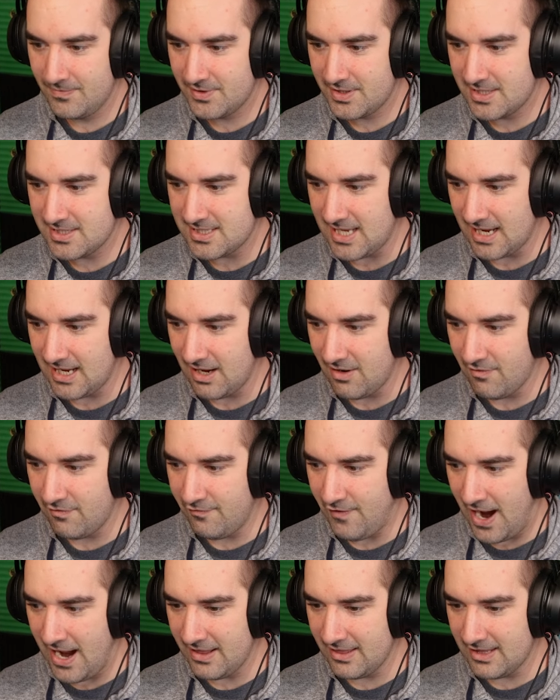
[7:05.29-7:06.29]
Because I can
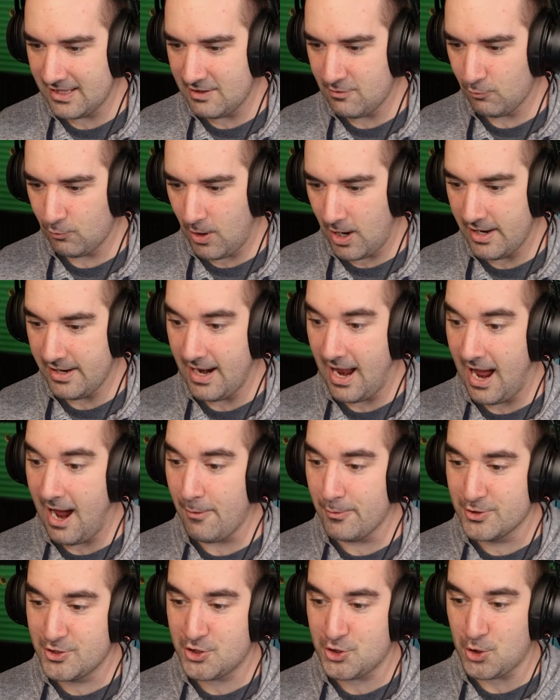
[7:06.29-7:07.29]
finally run. I
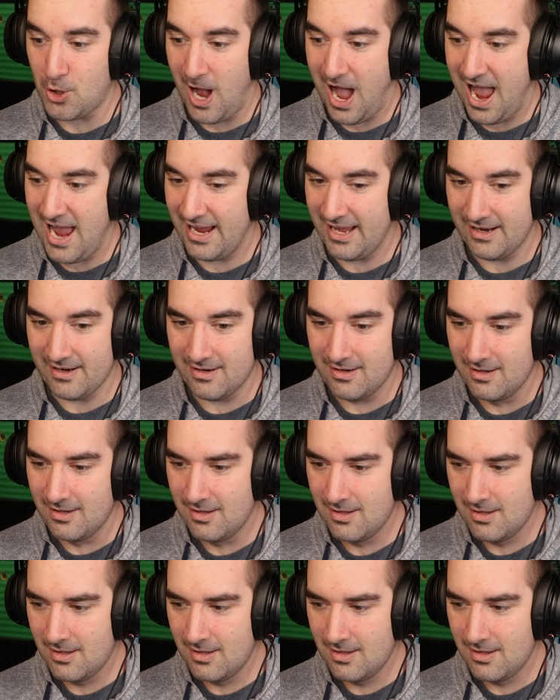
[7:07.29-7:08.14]
was trying.